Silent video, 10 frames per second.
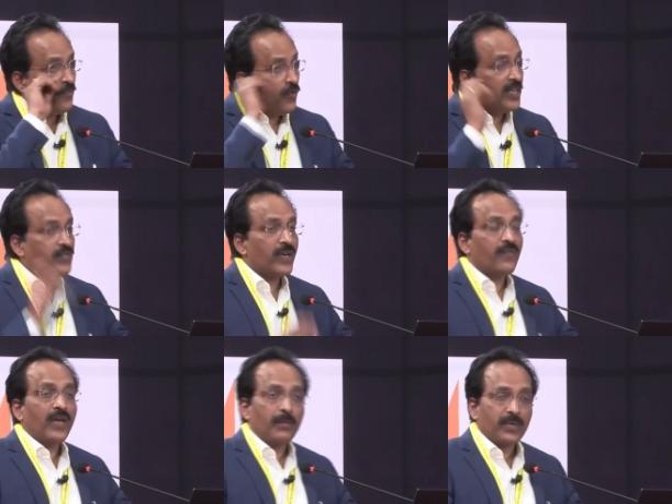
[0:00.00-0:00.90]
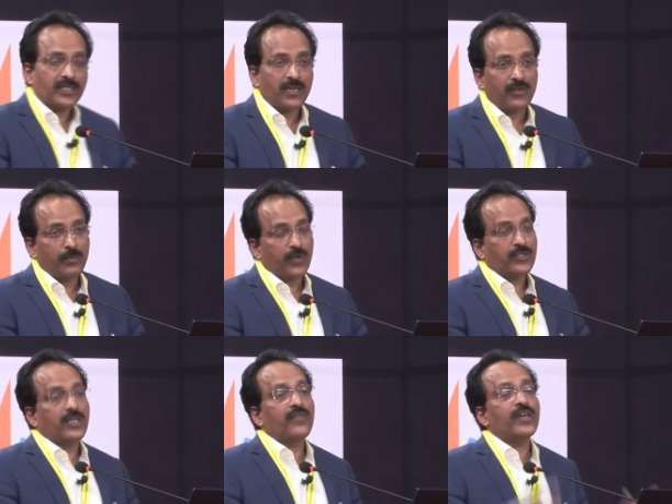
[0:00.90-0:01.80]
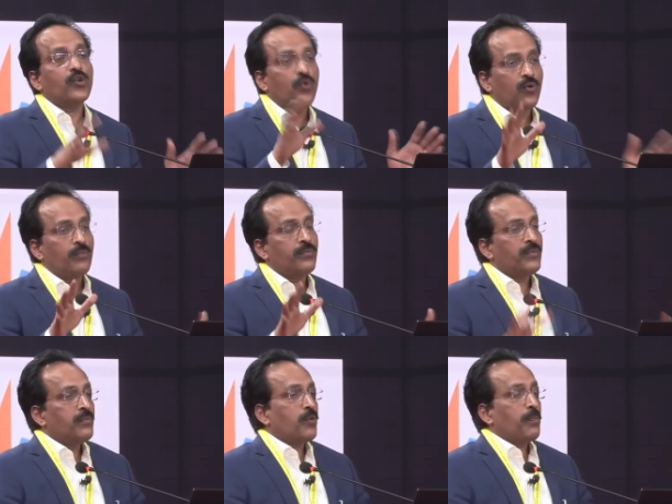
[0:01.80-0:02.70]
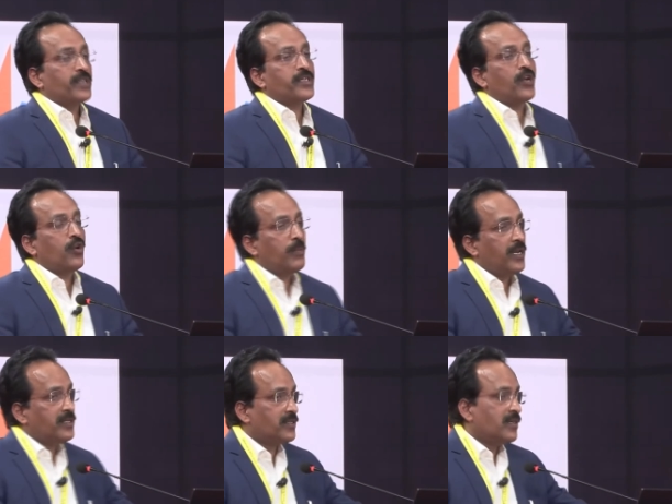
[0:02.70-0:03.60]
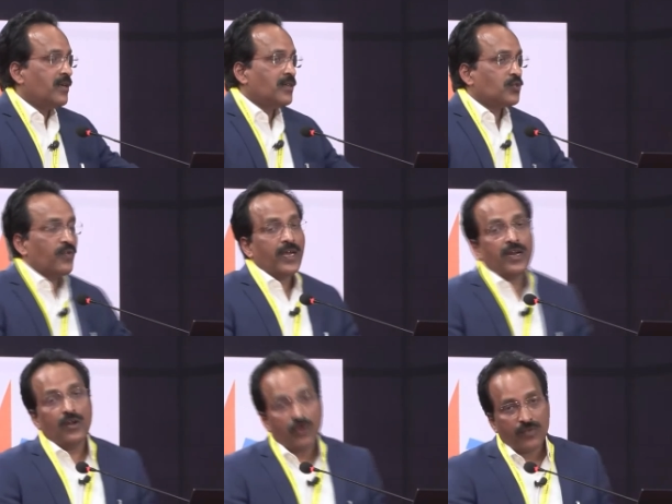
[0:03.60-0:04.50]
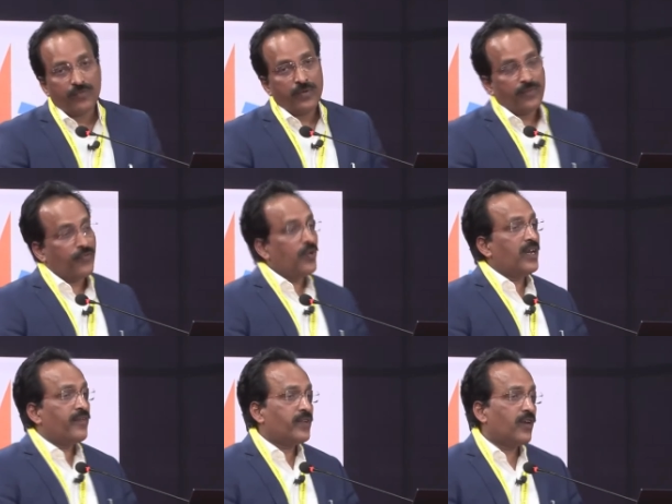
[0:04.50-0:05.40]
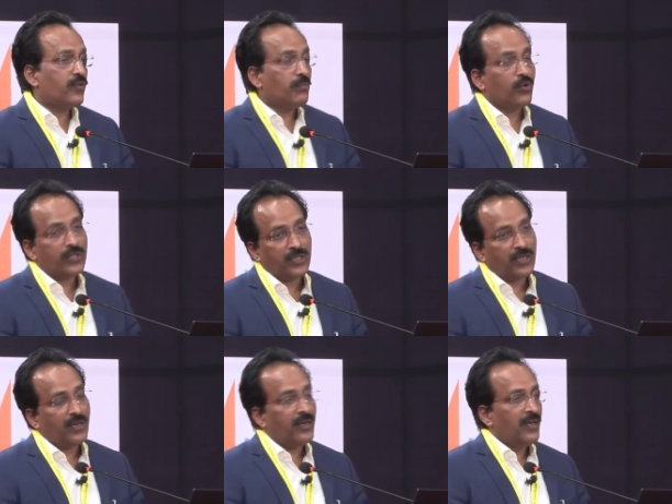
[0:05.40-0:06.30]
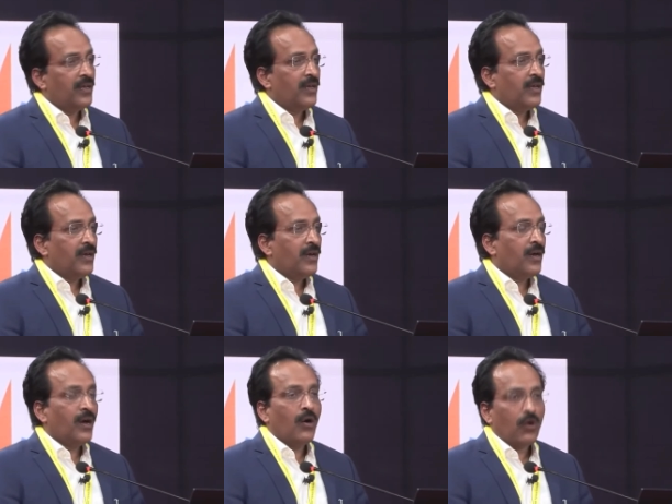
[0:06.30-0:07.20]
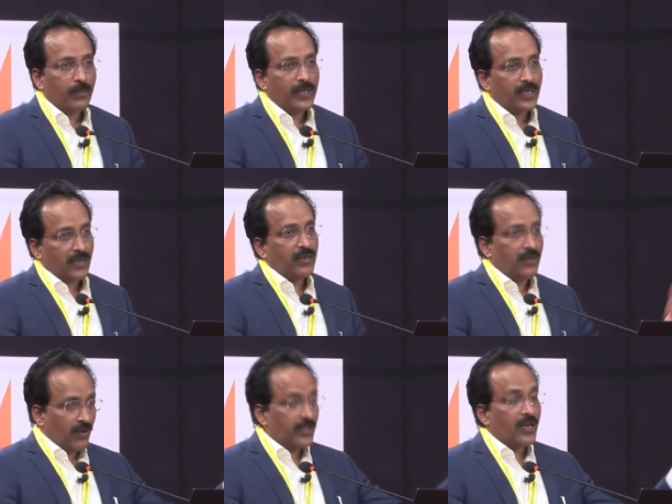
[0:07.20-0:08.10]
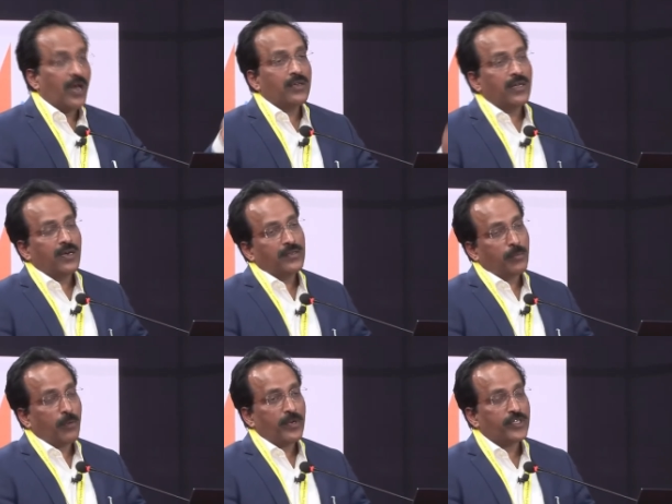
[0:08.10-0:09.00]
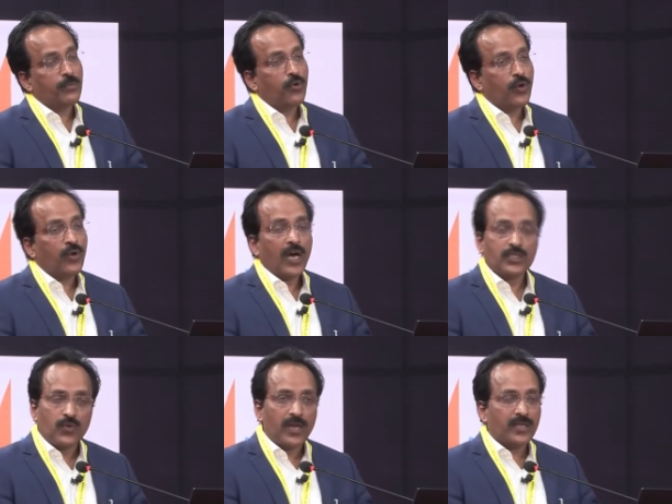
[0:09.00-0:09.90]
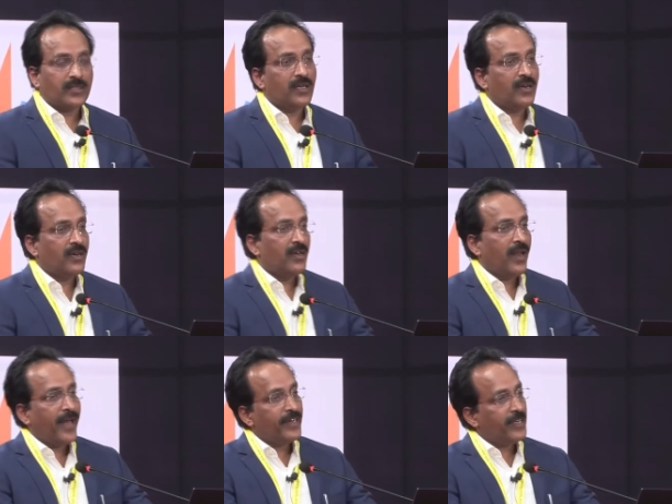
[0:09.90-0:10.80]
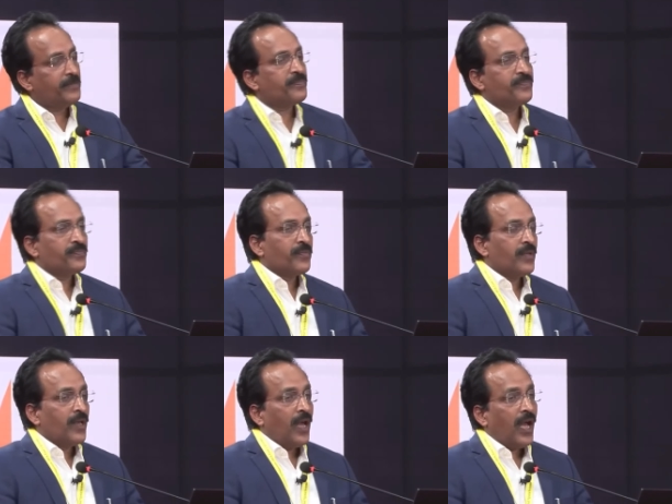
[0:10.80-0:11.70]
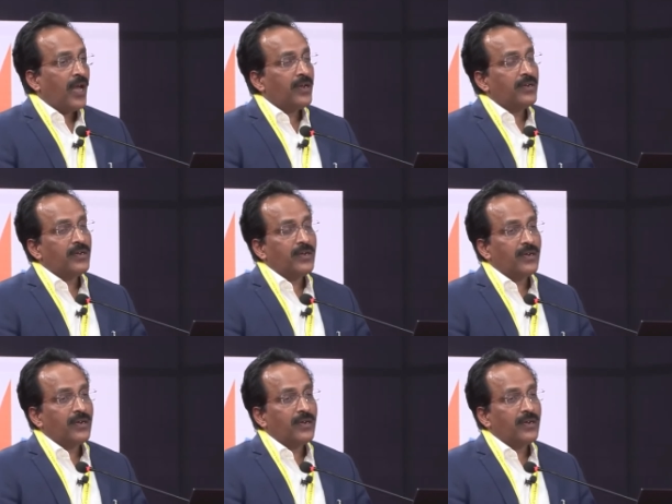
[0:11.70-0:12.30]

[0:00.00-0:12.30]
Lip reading: fuels were well preserved because there were no propulsion anomalies. So we had a lot of fuel left out, both in the orbiter or the propulsion module as well as the lander. And